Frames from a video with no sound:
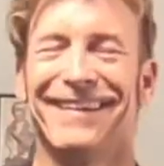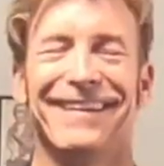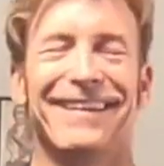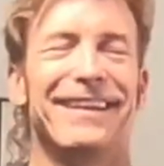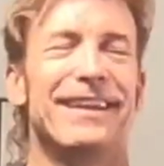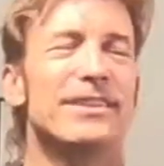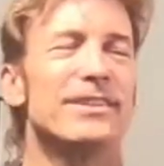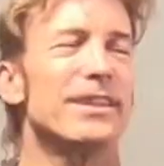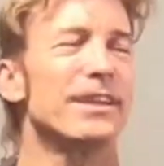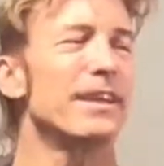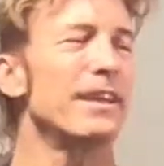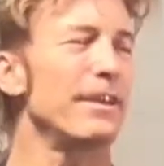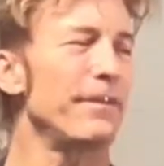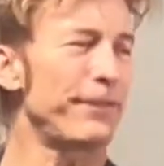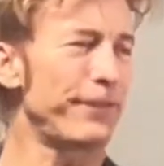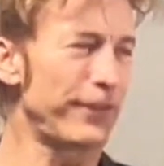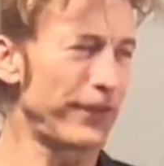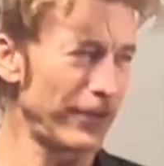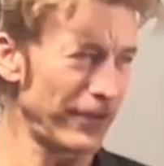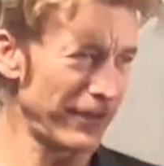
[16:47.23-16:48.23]
It's a
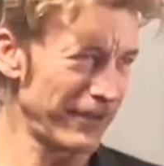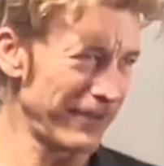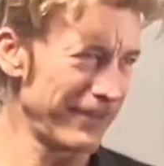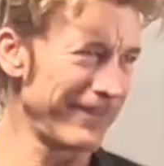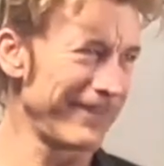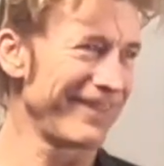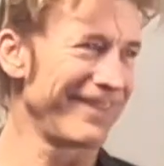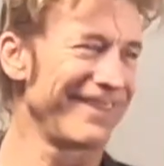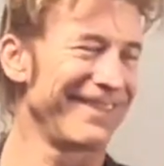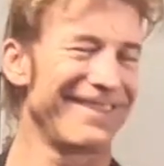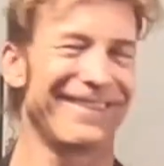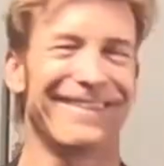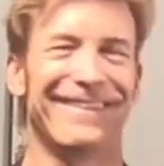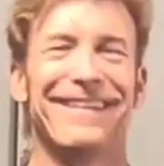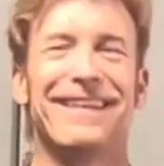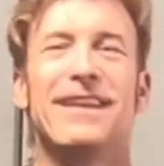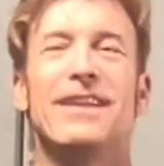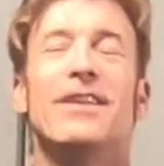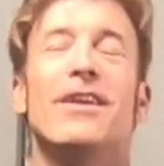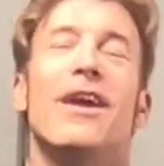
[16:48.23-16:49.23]
gift.
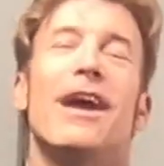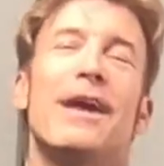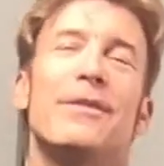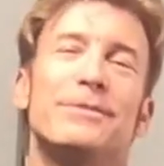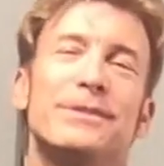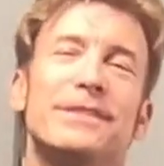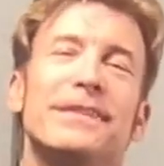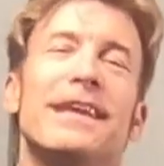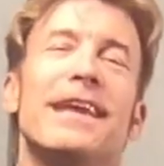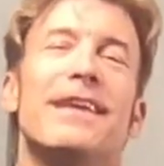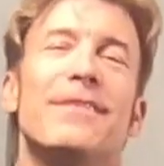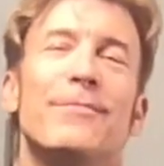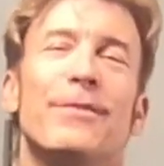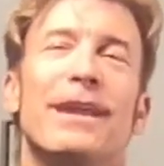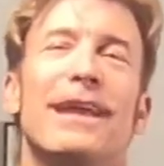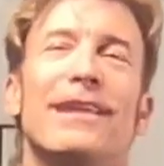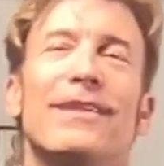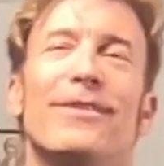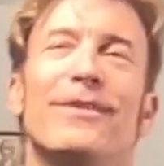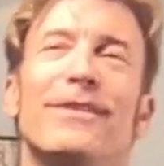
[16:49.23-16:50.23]
Now, I was ten when
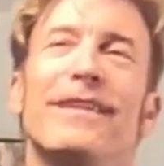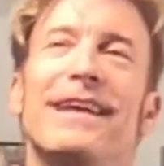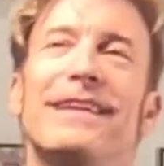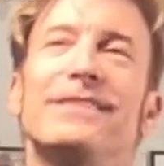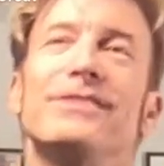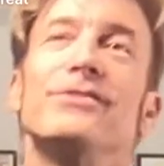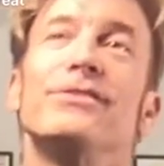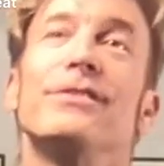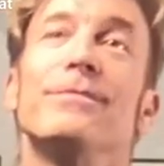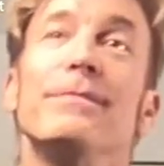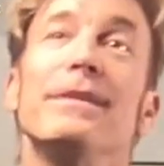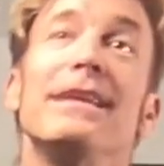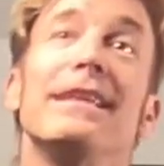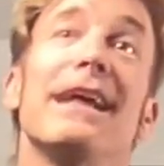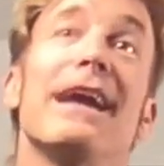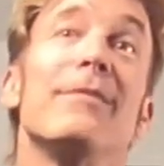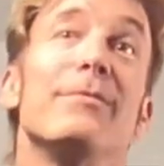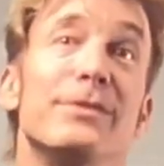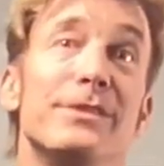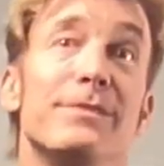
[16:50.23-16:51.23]
I learned that, so to me,
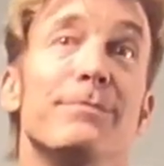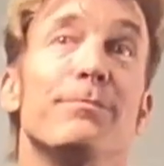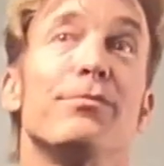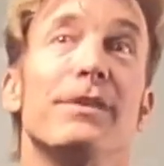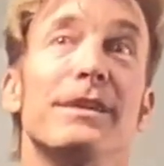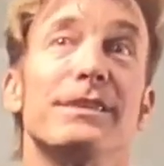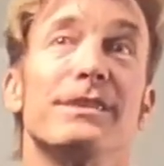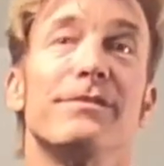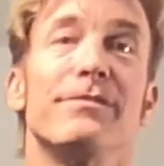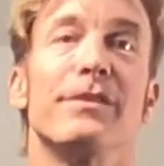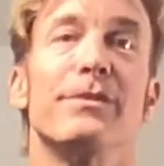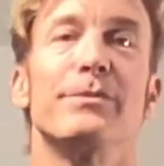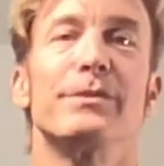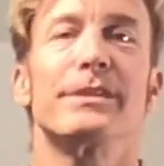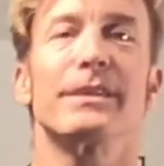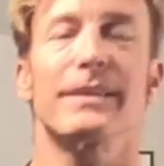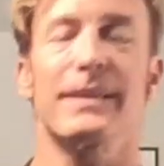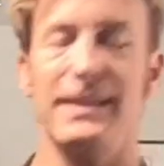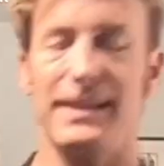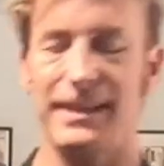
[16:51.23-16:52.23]
that was impressive. There was
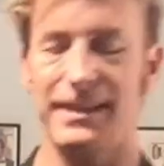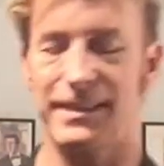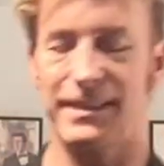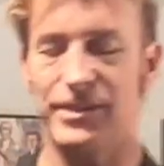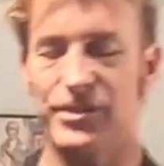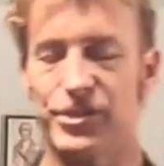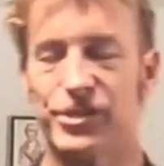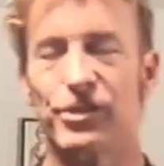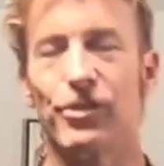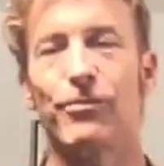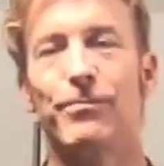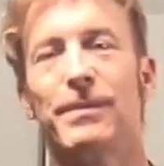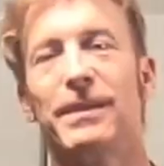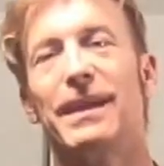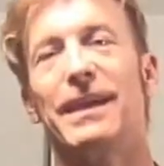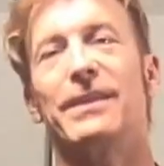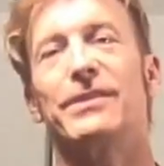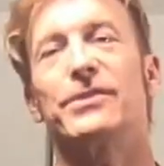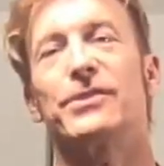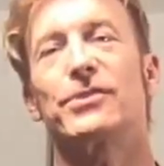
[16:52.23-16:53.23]
a kid that showed me
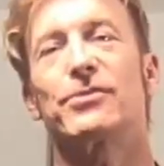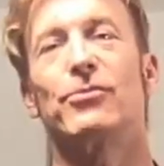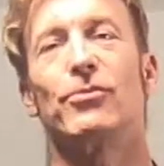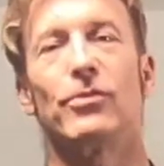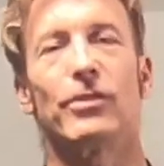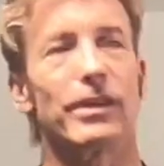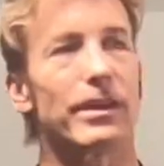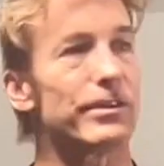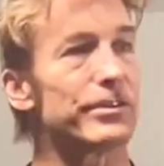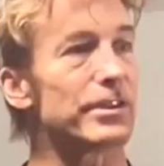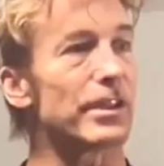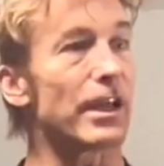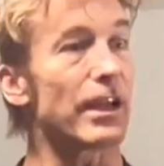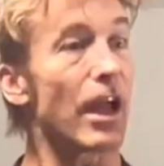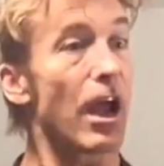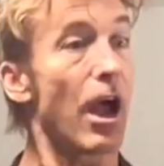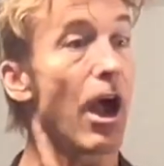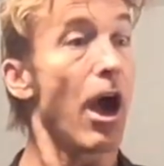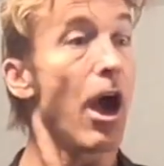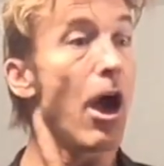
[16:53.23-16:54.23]
that in school, and I was like,
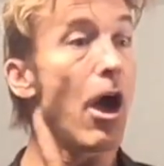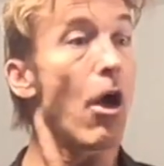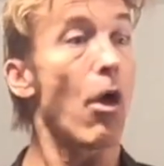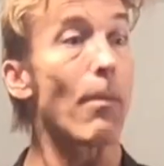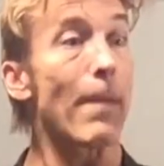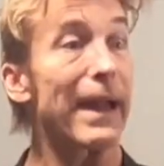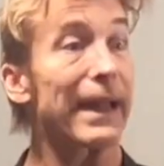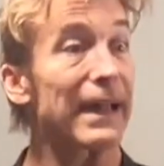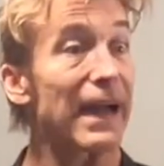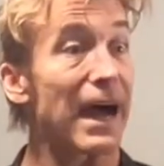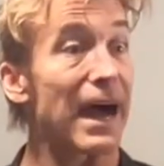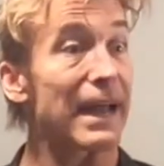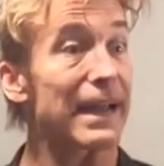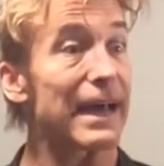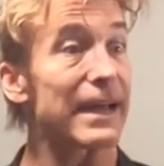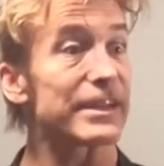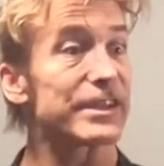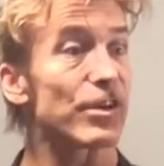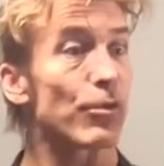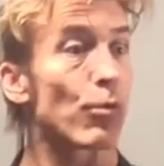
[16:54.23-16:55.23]
oh my God,
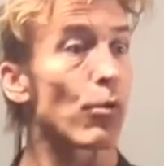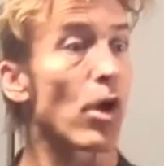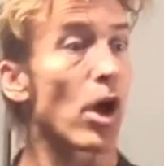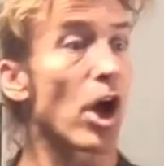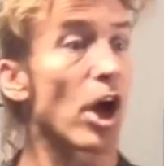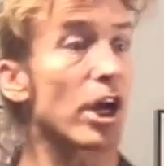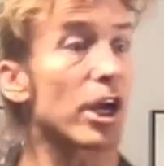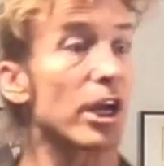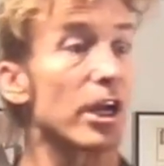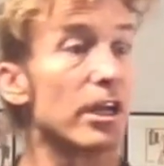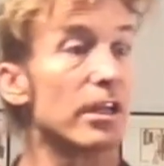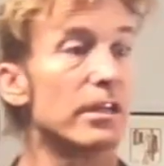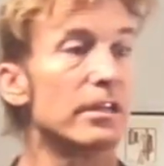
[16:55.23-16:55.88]
how does it work?